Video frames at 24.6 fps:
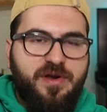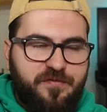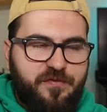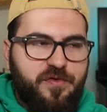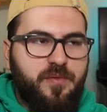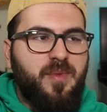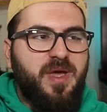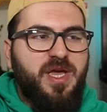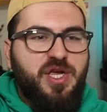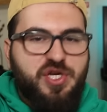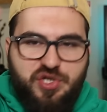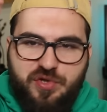
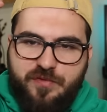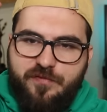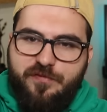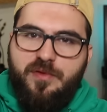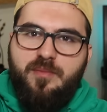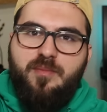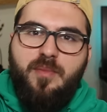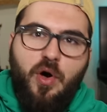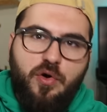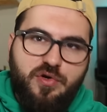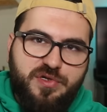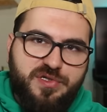information
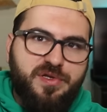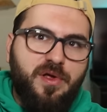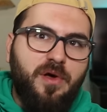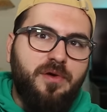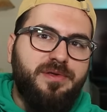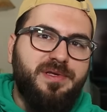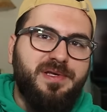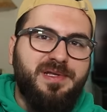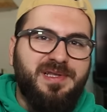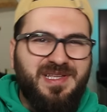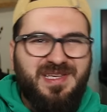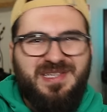from most
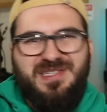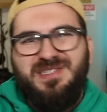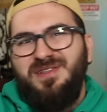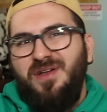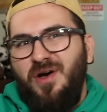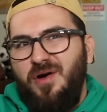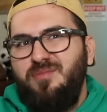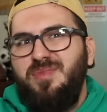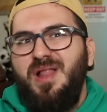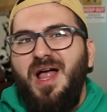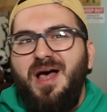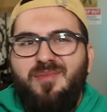known to least
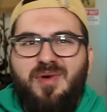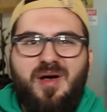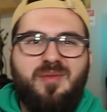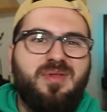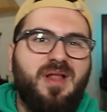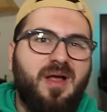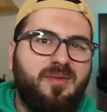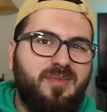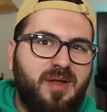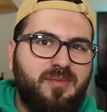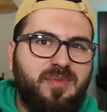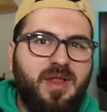known, blah blah
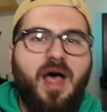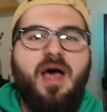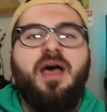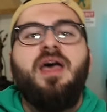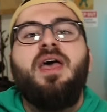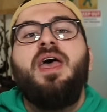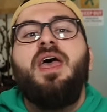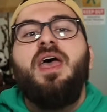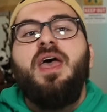blah blah blah.